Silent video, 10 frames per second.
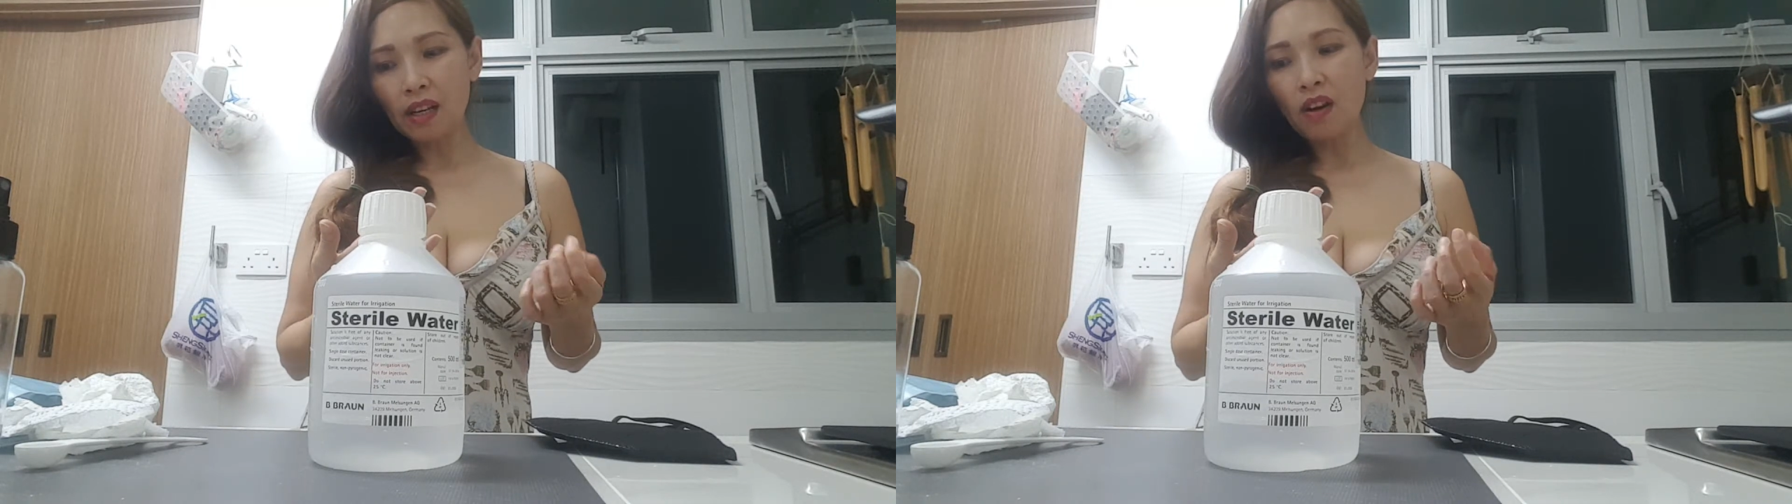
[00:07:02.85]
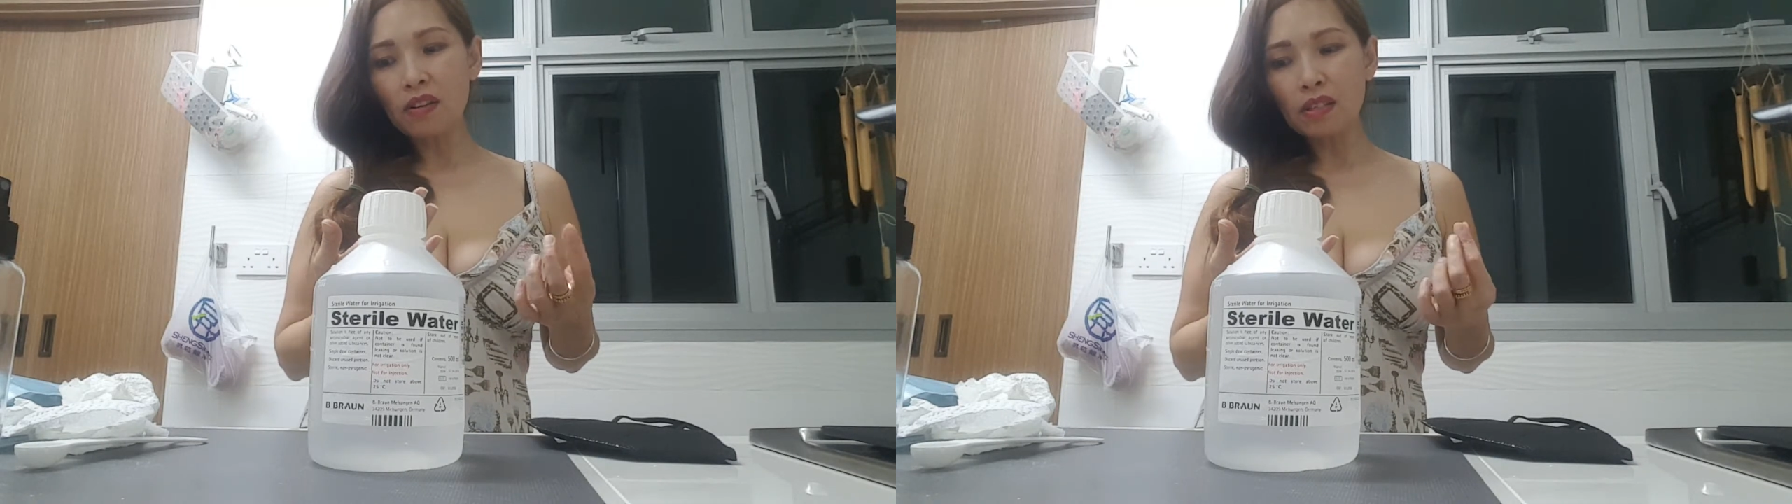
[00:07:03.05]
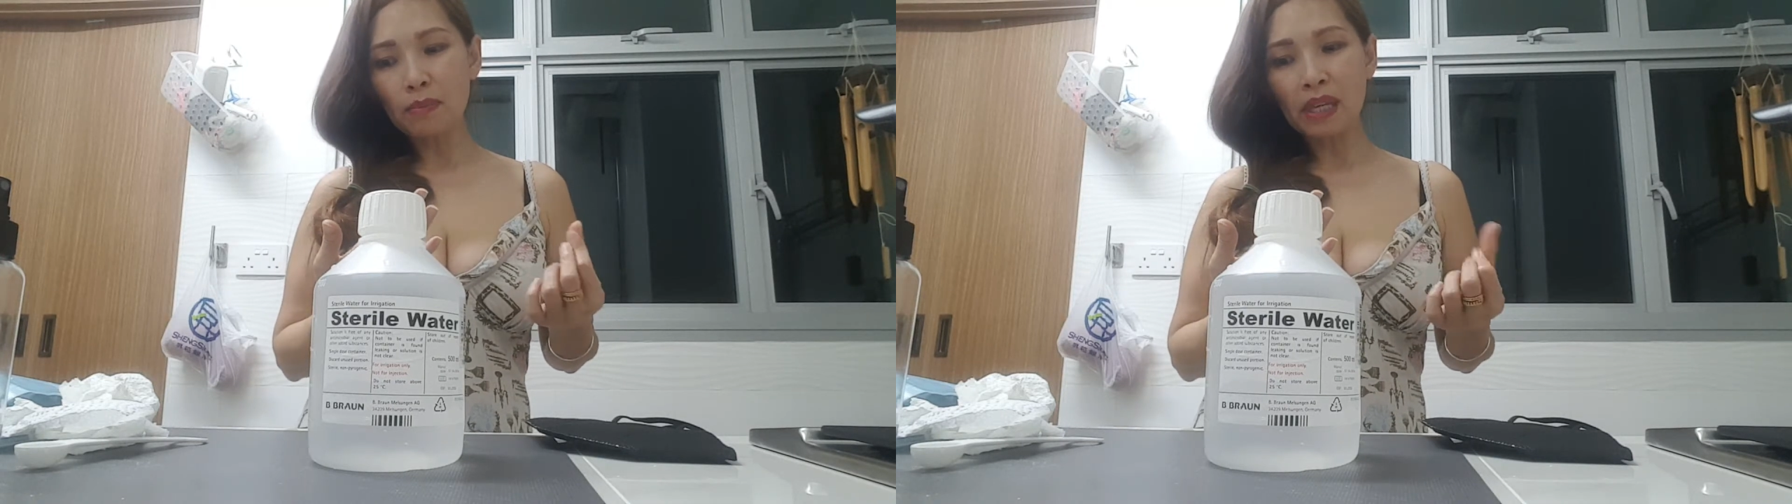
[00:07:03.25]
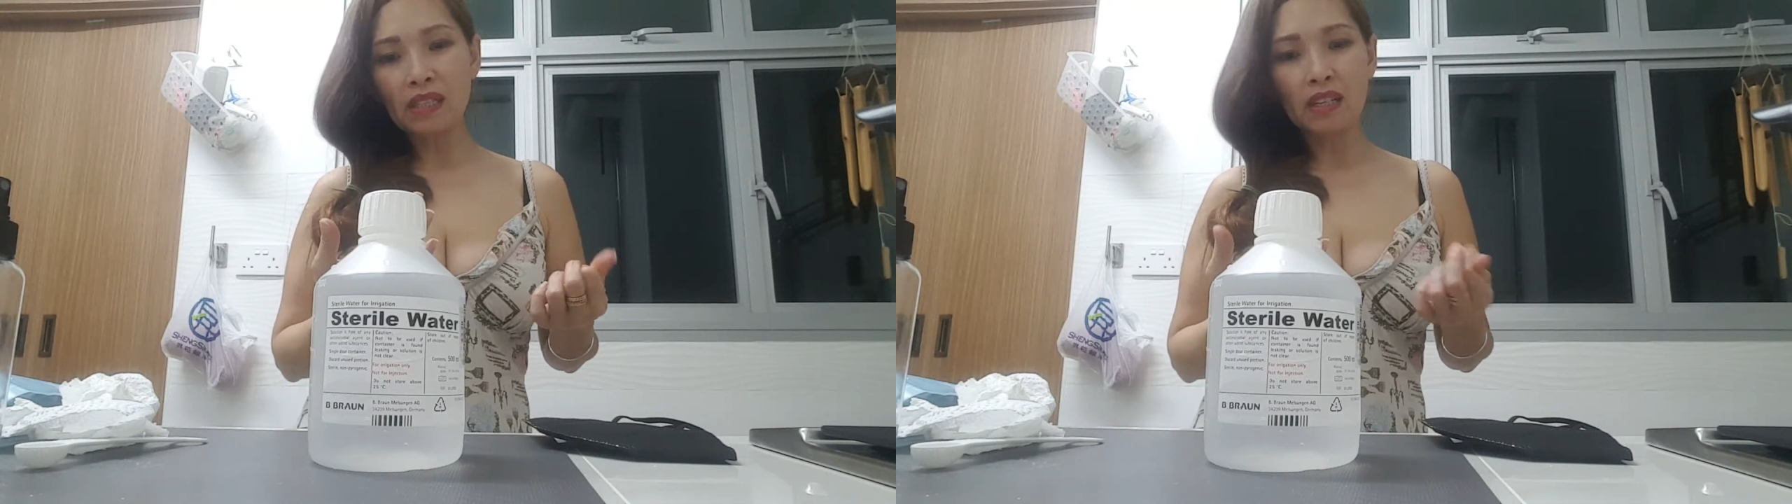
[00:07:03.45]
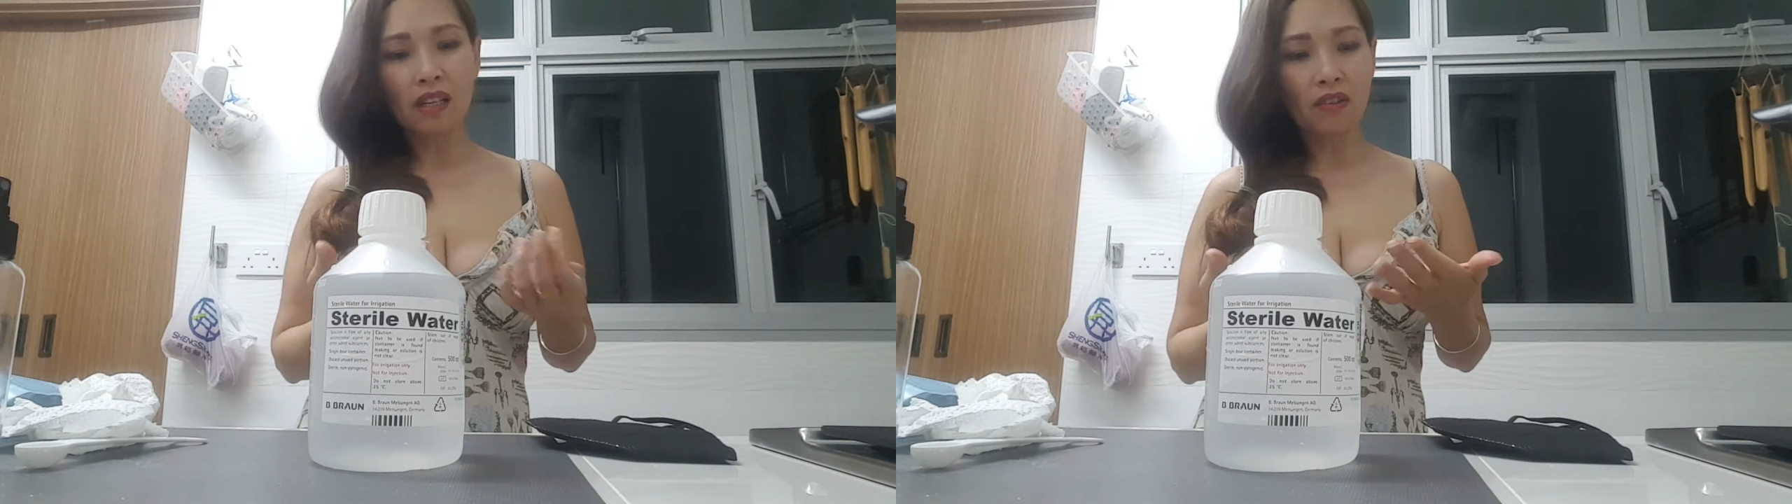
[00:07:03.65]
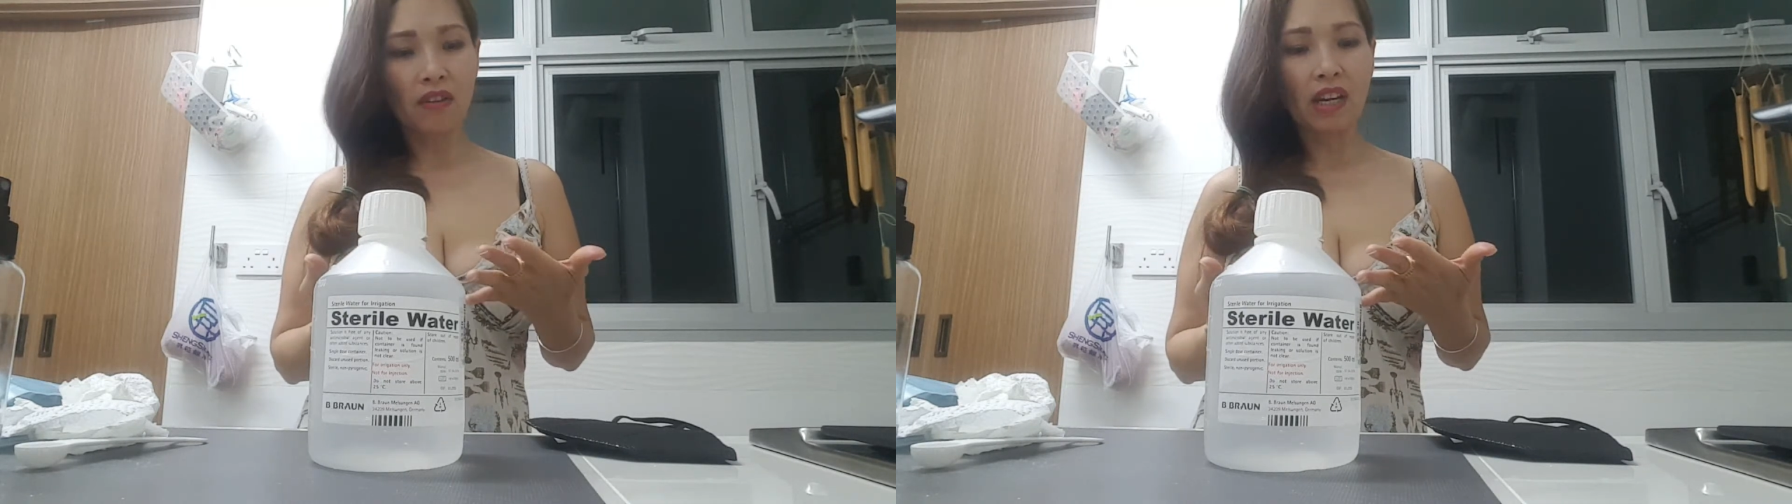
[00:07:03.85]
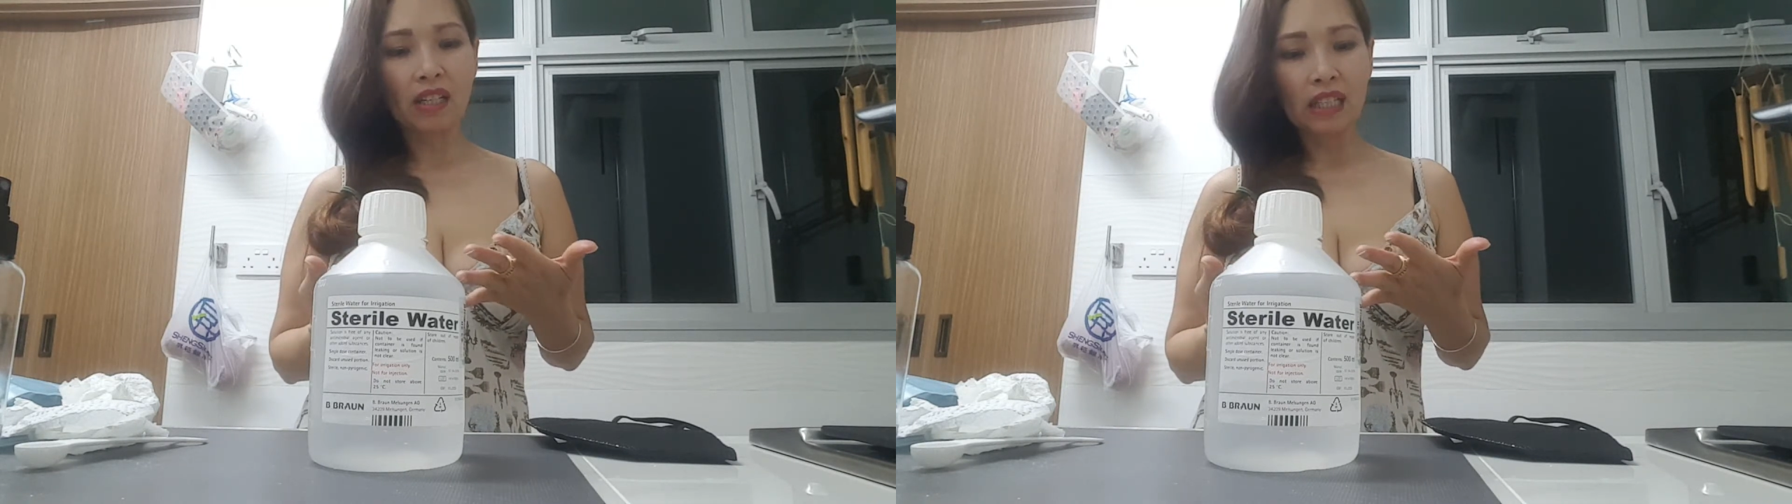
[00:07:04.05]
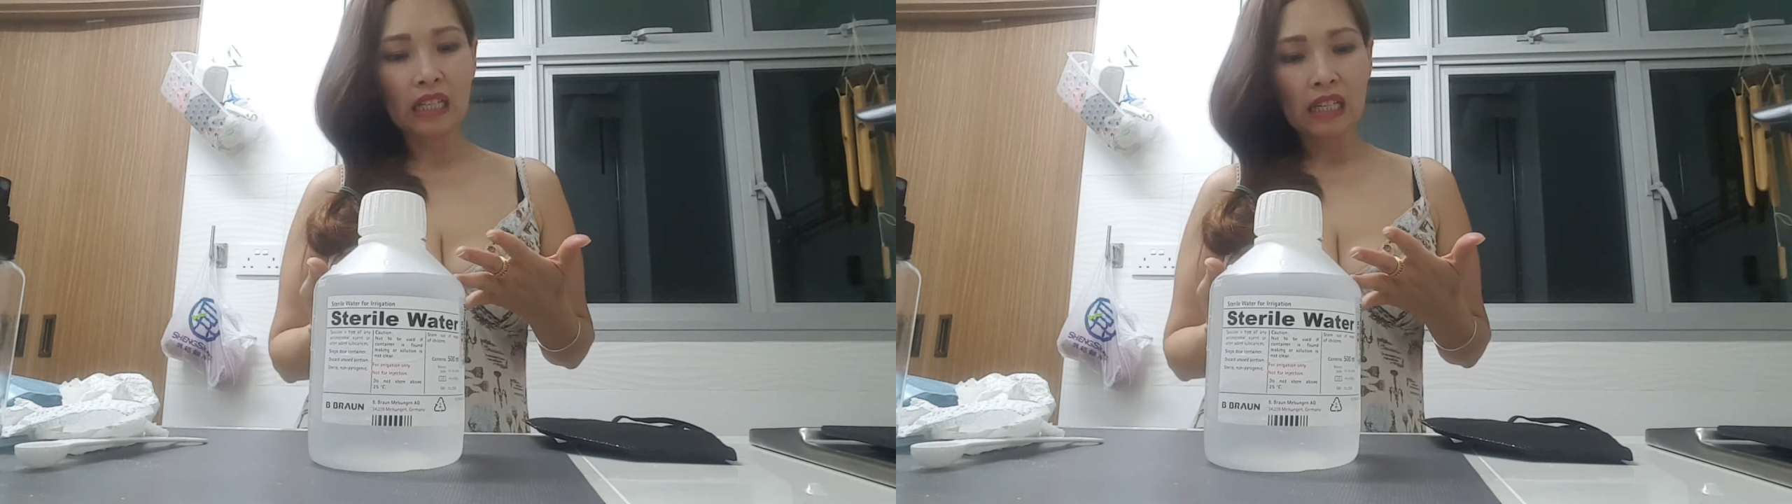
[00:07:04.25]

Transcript: cosmetic grade